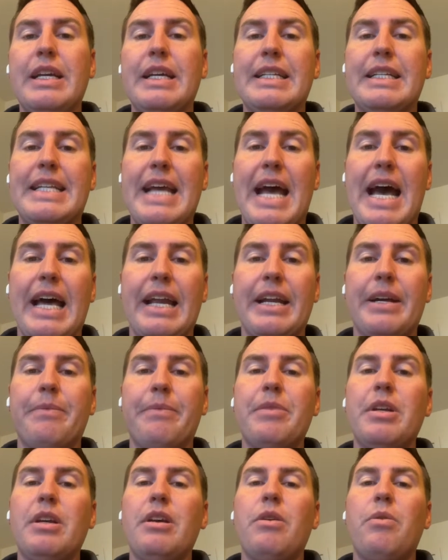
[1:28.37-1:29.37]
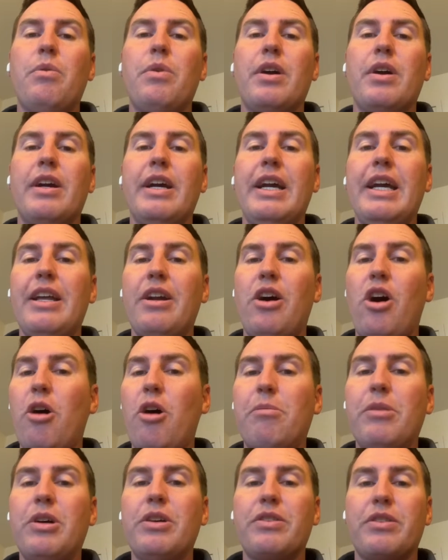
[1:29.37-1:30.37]
data, where it
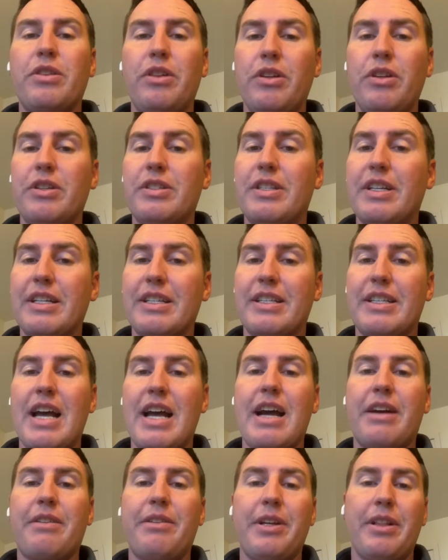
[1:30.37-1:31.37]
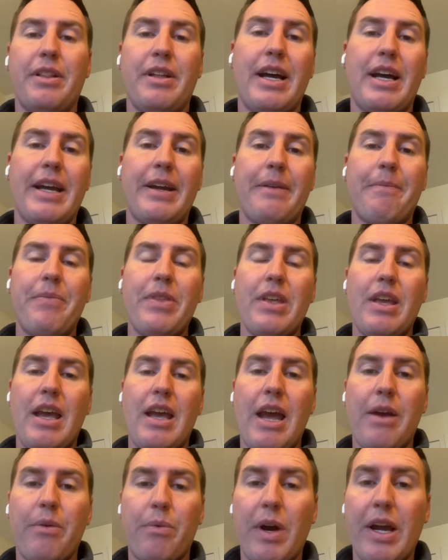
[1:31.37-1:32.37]
almost looks exactly like
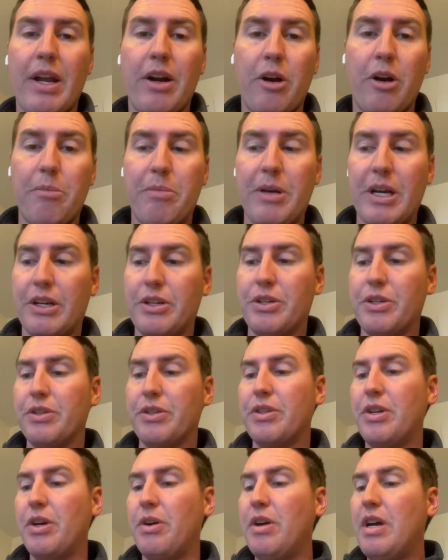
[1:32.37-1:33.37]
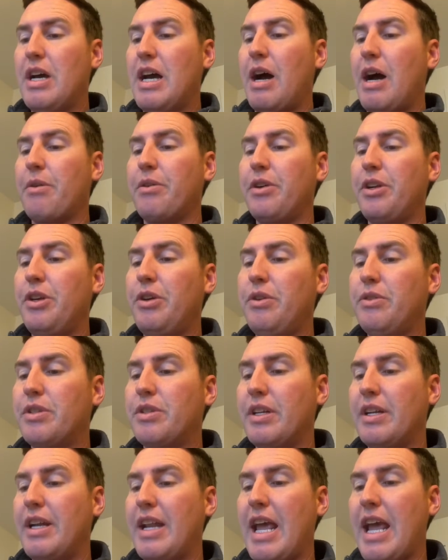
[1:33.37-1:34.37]
a radar picture. So I'm going to use
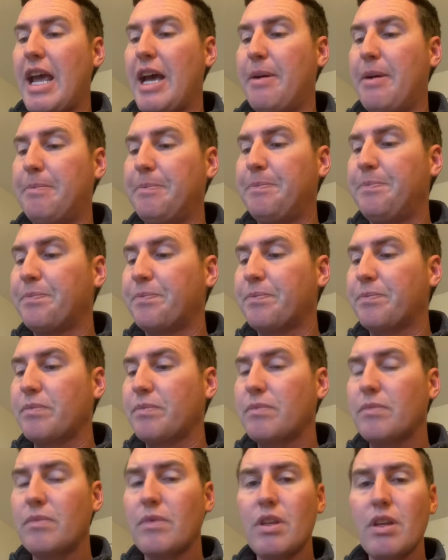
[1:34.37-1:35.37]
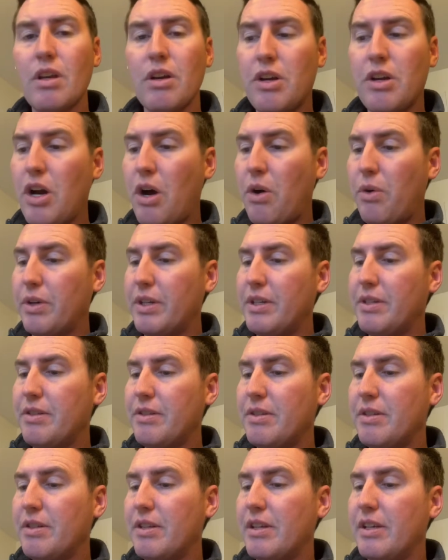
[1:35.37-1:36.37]
the NAM
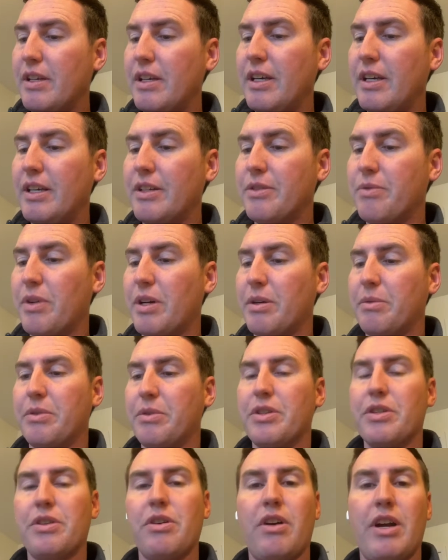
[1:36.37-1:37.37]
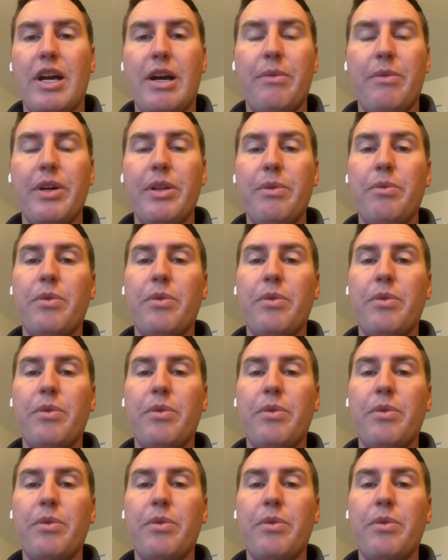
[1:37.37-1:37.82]
CONUS is what I'm going to start out with. And